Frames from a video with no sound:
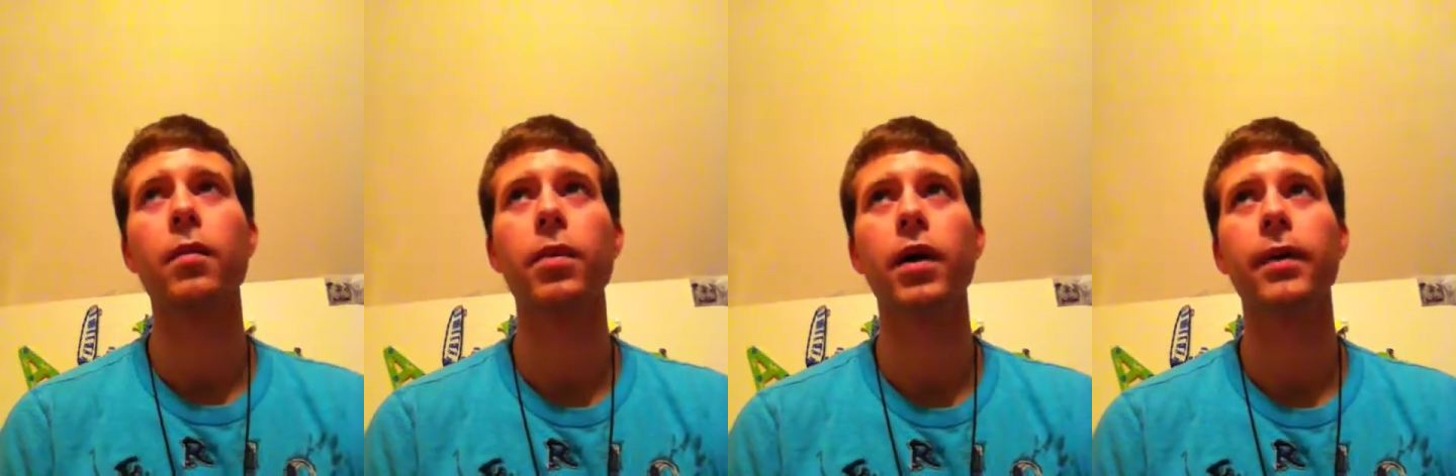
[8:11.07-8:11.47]

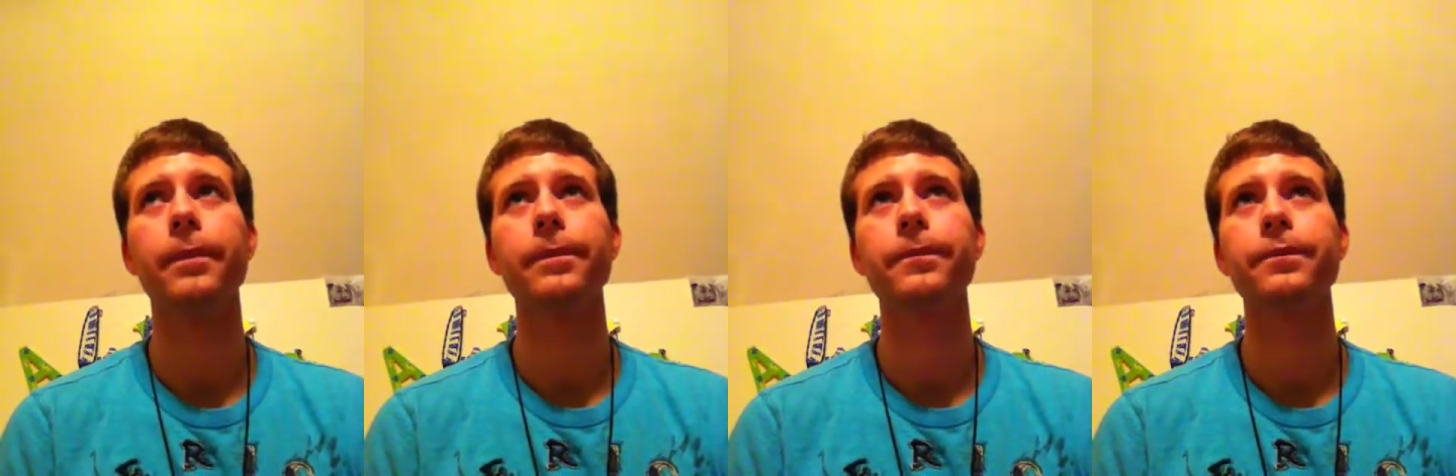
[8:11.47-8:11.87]
But,
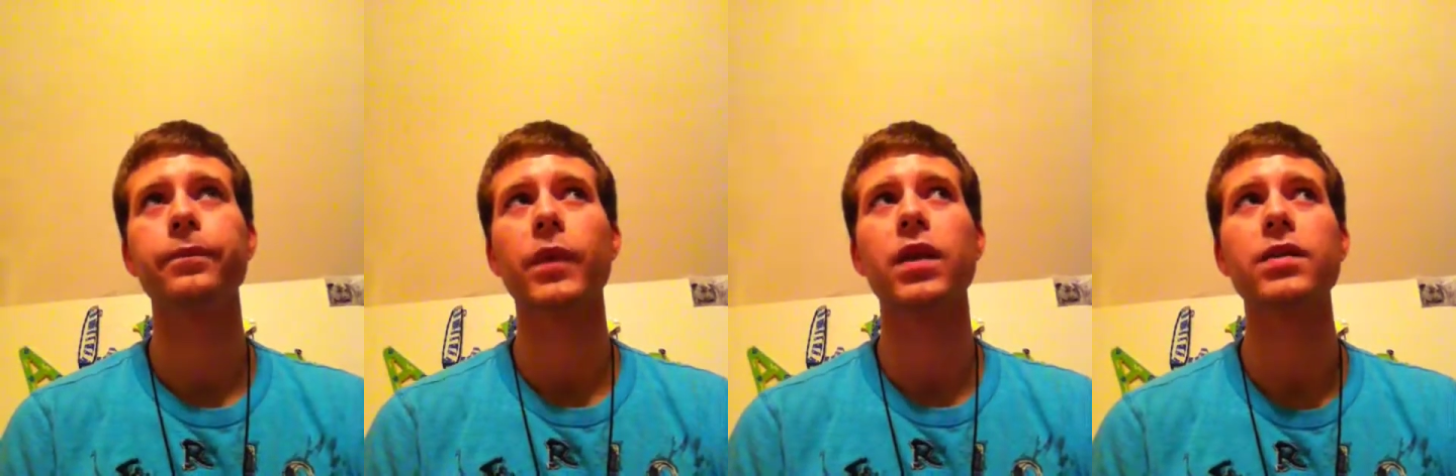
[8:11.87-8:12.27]

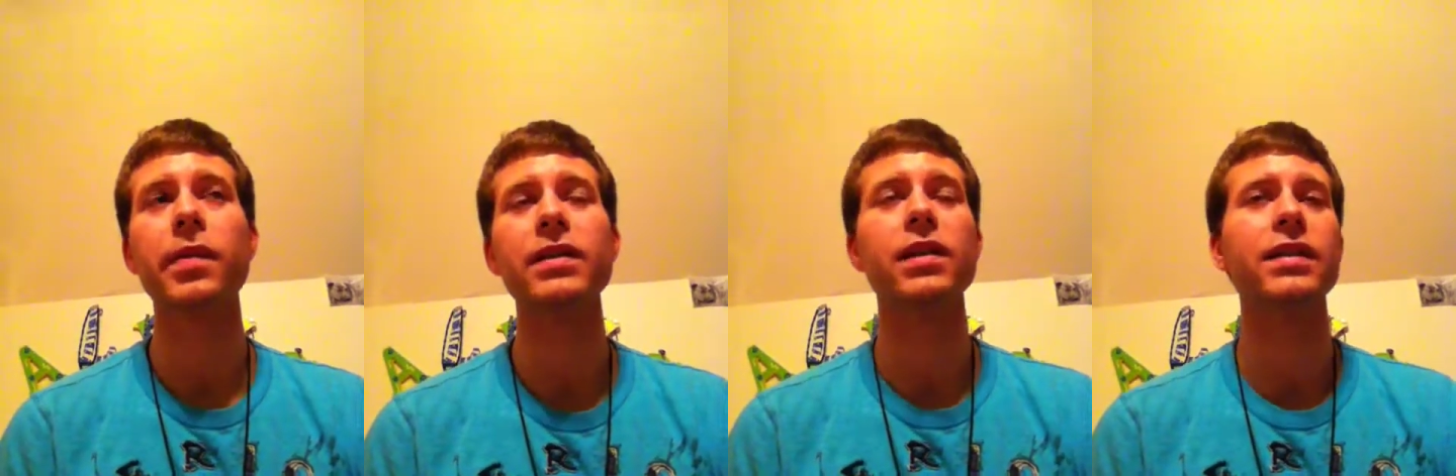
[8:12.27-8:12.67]
so
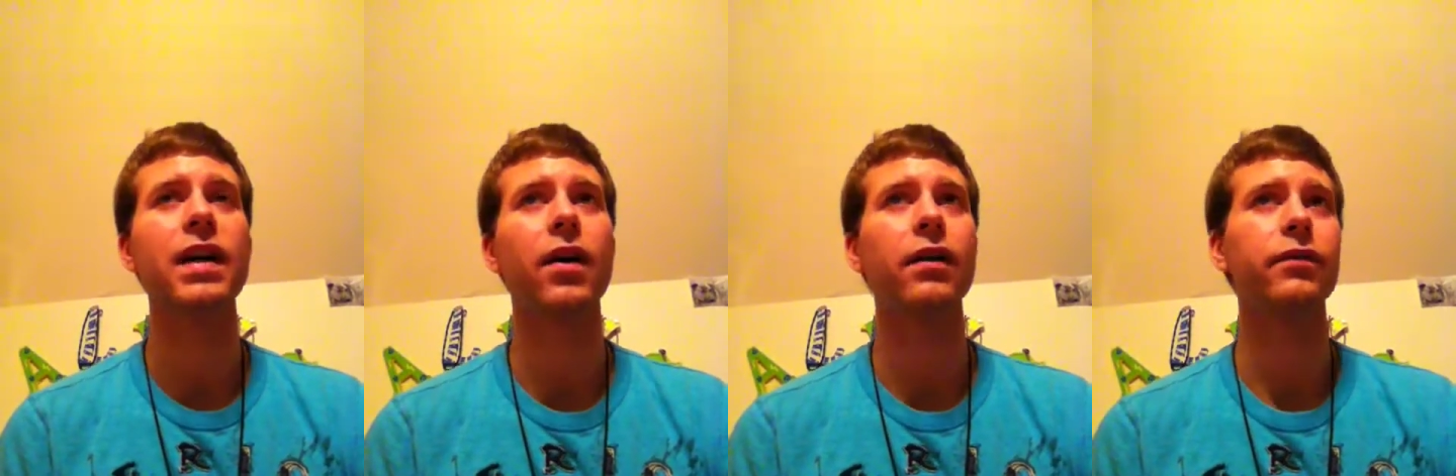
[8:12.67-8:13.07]
basically that's
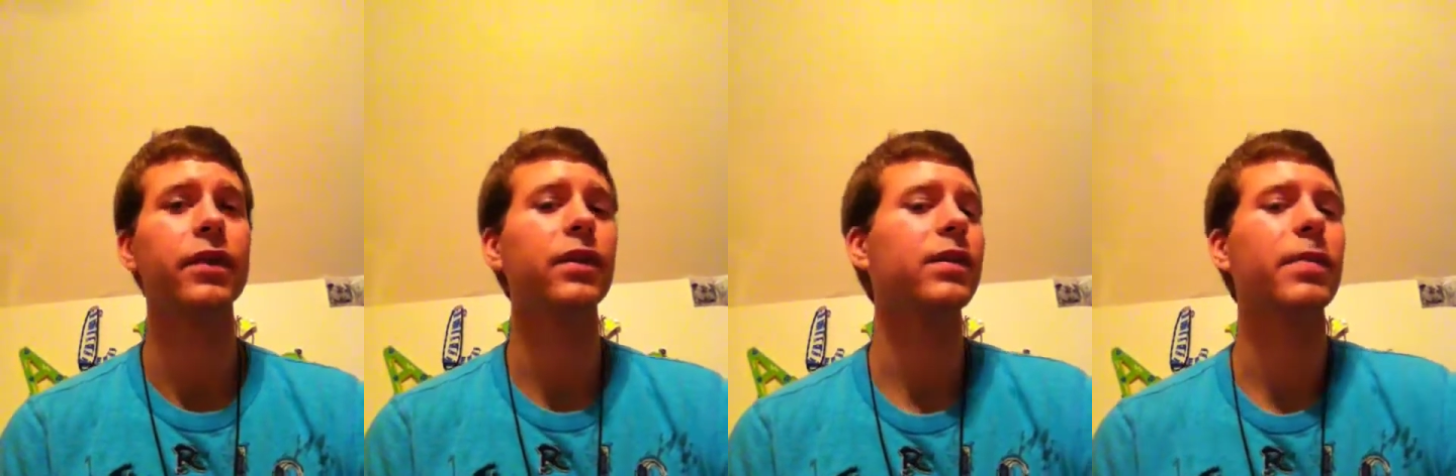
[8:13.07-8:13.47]
how I
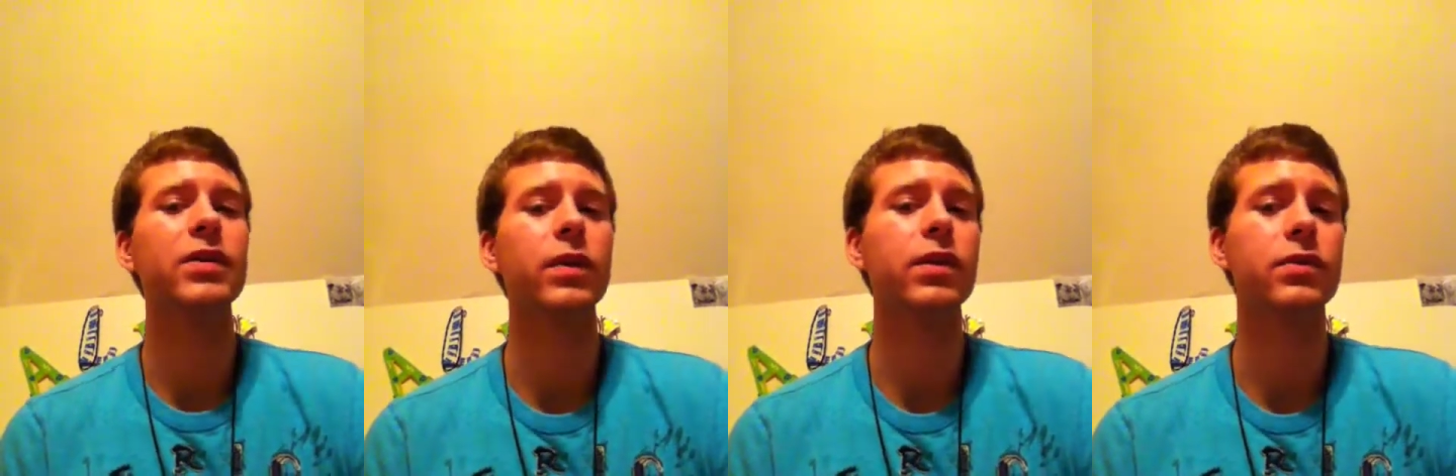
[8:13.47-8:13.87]
figured it's the
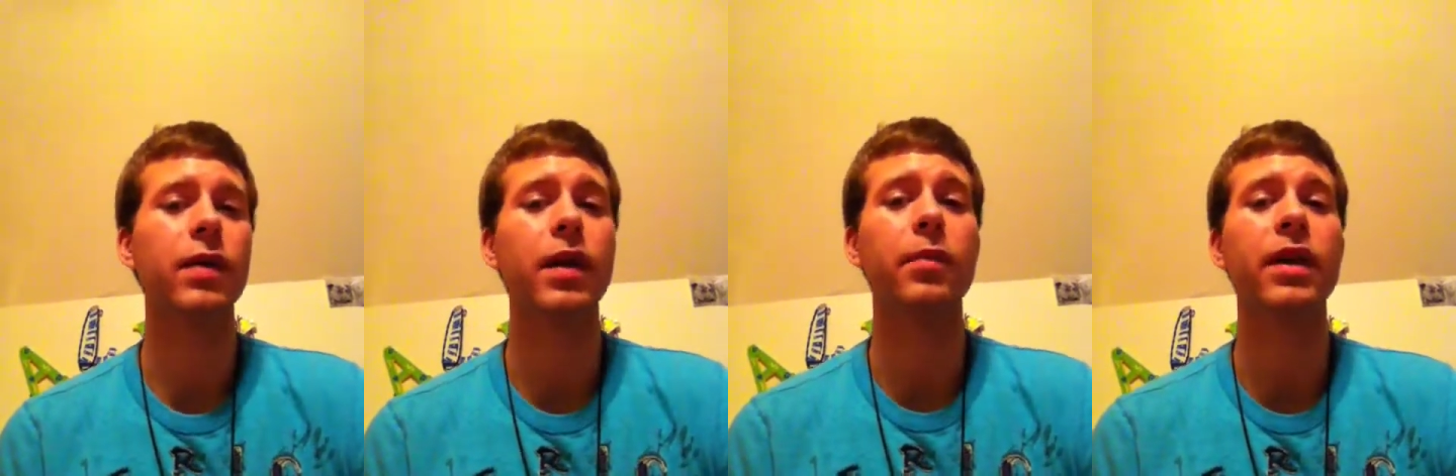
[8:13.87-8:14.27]
best way to
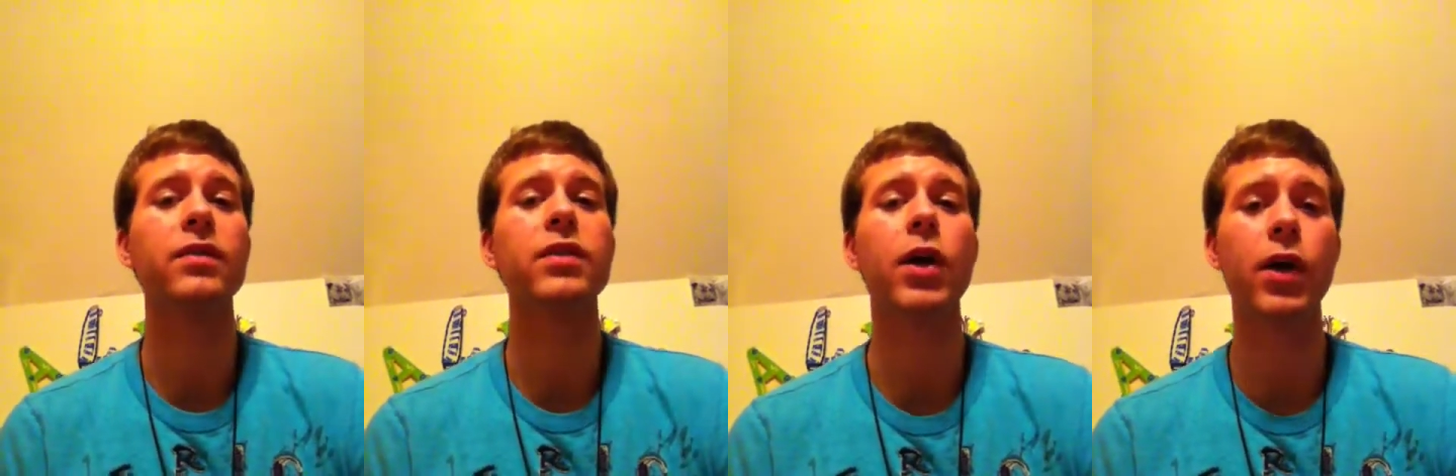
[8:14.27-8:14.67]
describe how to
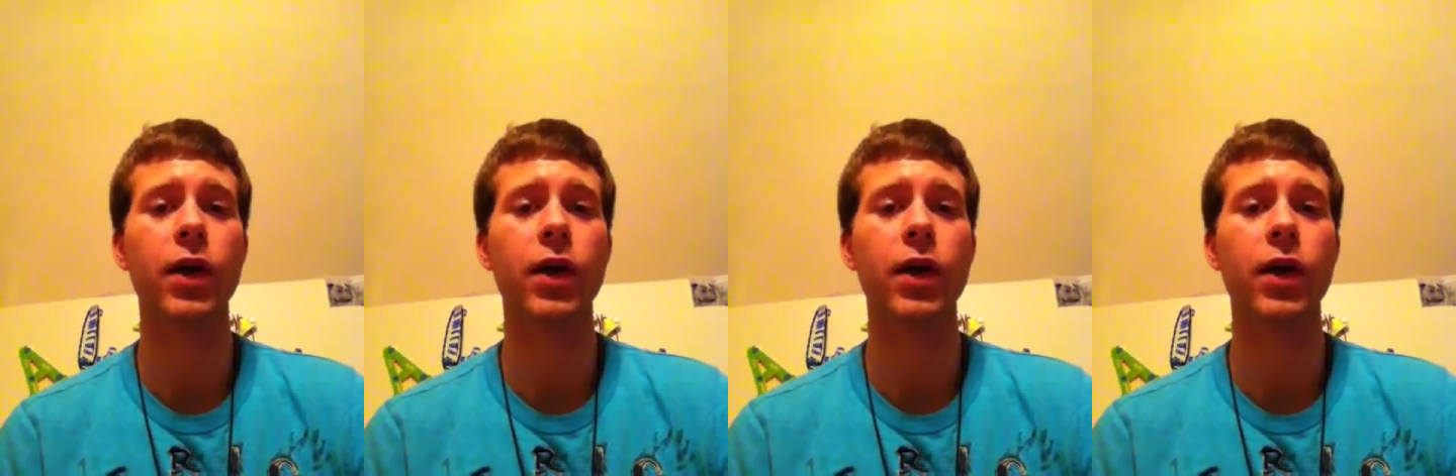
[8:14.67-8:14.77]
pronounce